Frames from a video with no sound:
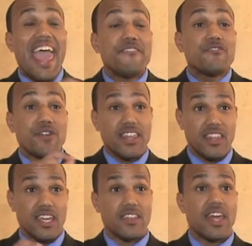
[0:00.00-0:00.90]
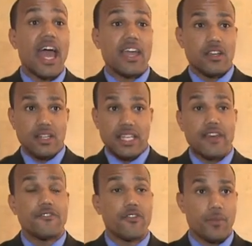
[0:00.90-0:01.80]
everything that I could
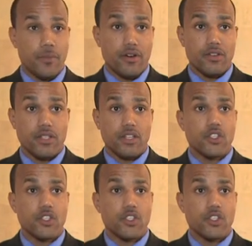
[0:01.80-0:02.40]
get from the person.